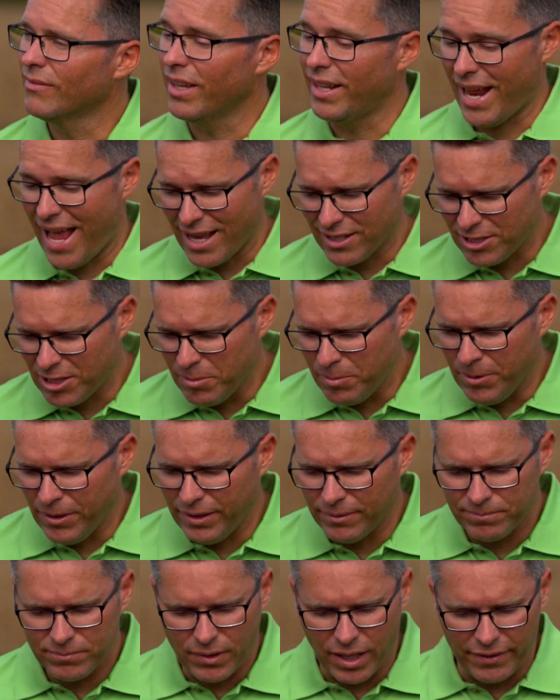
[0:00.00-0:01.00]
It has to
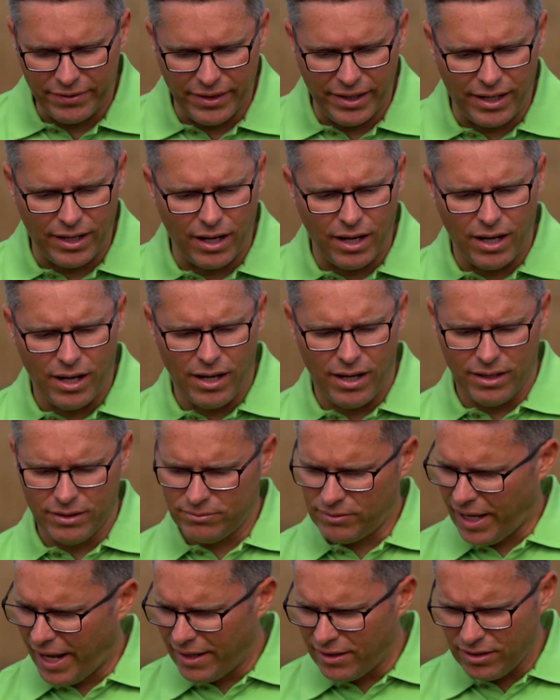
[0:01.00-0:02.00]
be. I think uh,
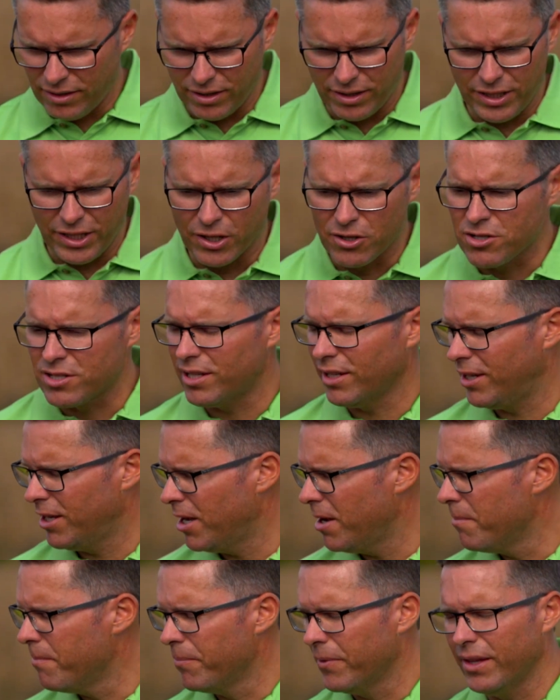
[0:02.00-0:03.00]
into the years to
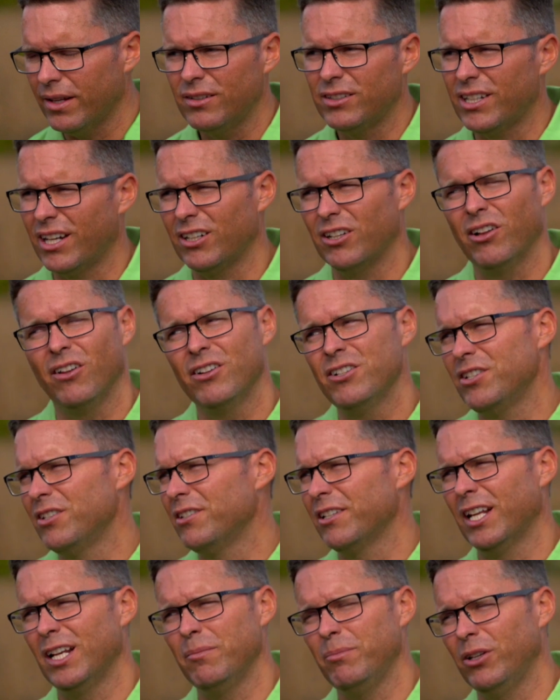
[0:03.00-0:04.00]
come that technology
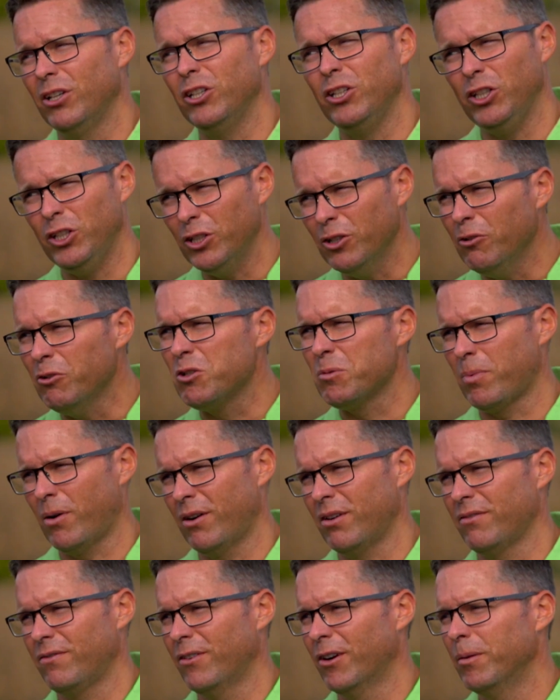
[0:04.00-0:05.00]
is going to be a huge
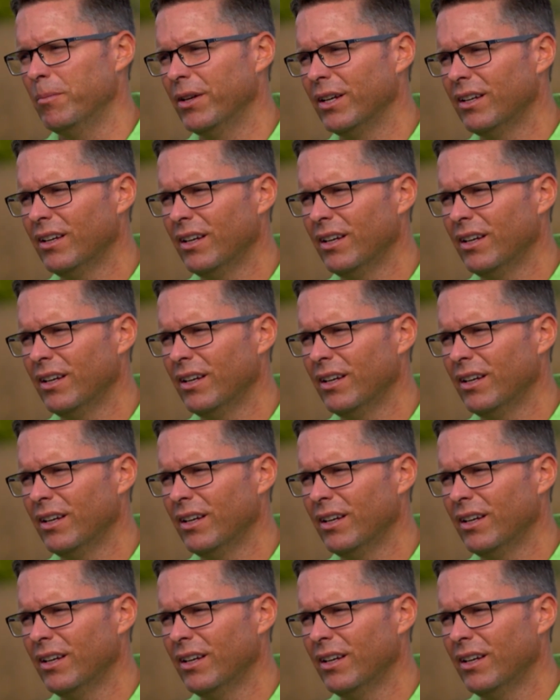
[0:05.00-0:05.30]
part of farming.